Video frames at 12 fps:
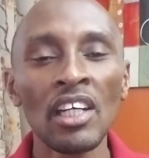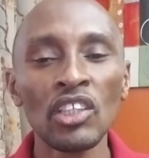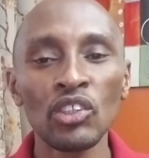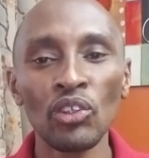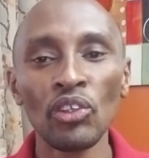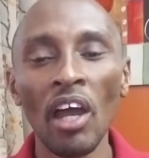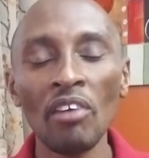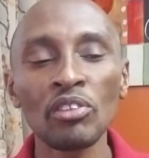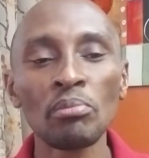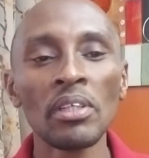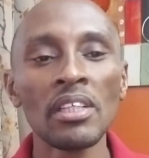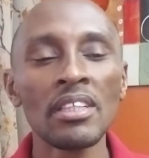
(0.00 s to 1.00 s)
So you have to
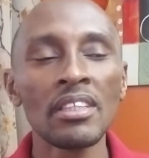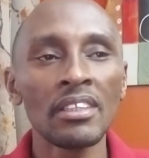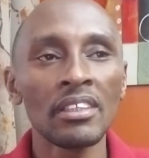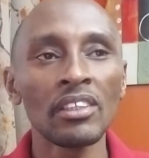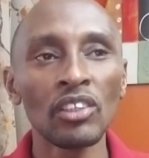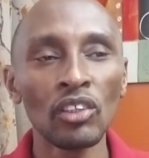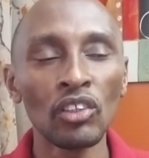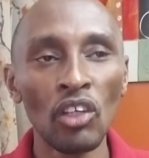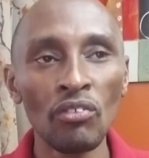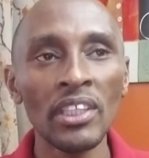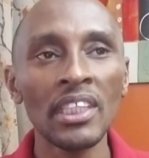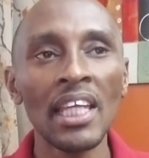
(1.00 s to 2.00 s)
you
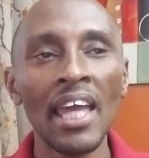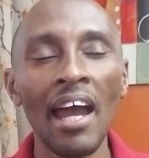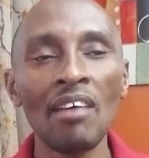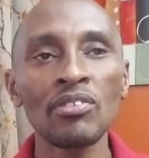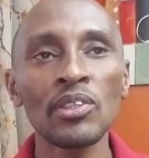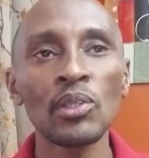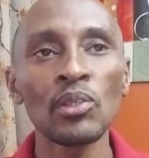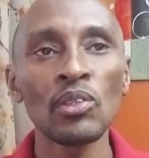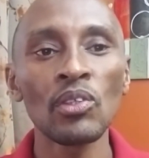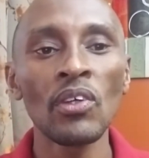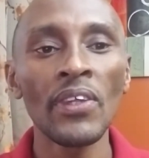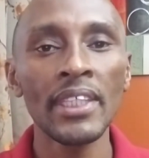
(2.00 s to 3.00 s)
obviously have
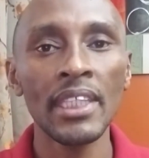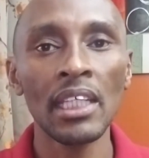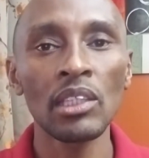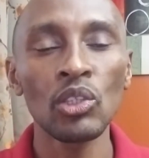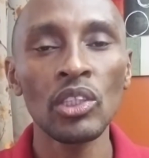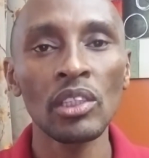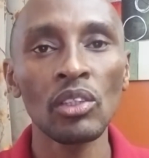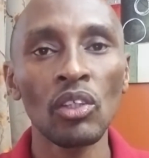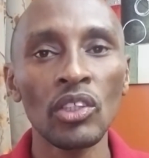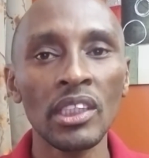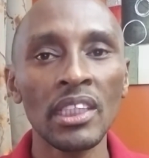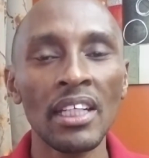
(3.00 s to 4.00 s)
to take those into
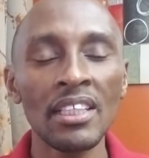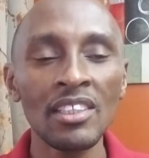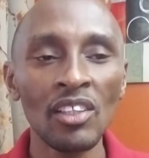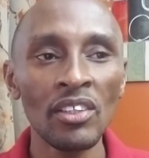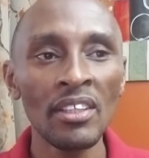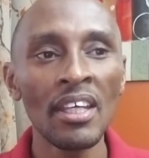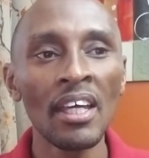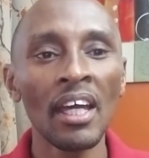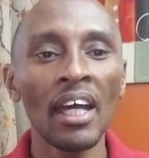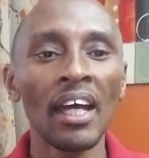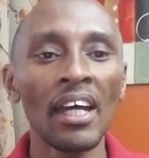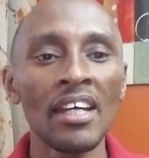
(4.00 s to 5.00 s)
consideration,
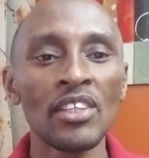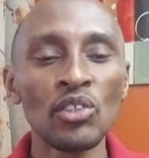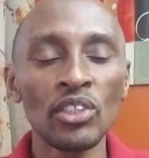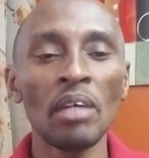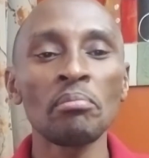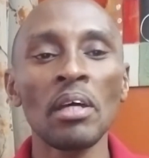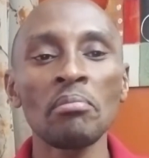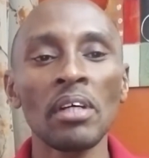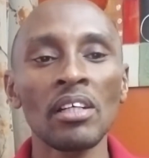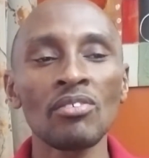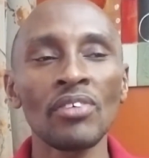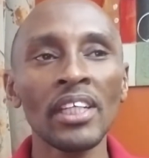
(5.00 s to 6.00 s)
do some
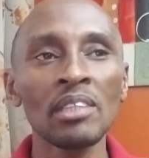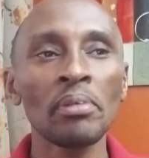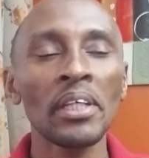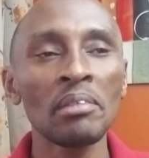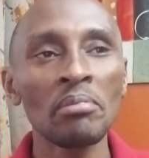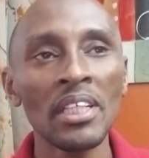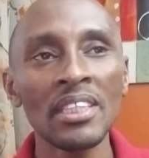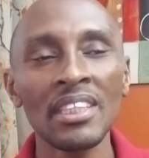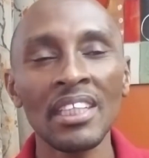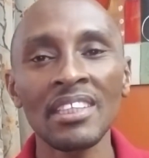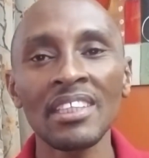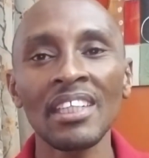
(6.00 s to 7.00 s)
number of experiments,
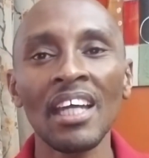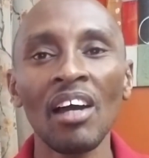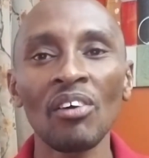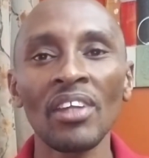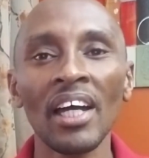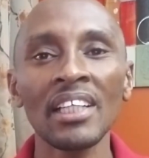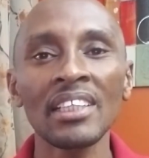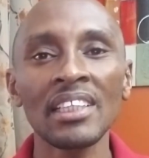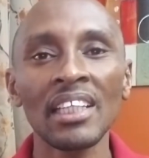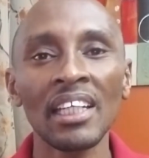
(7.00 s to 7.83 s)
and see how that